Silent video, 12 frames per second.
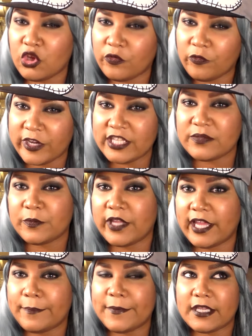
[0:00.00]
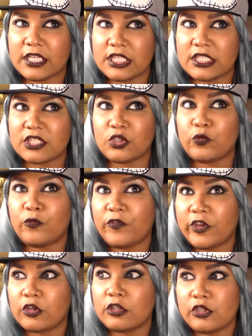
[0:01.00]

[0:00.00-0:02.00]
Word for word: You're afraid to play because you fear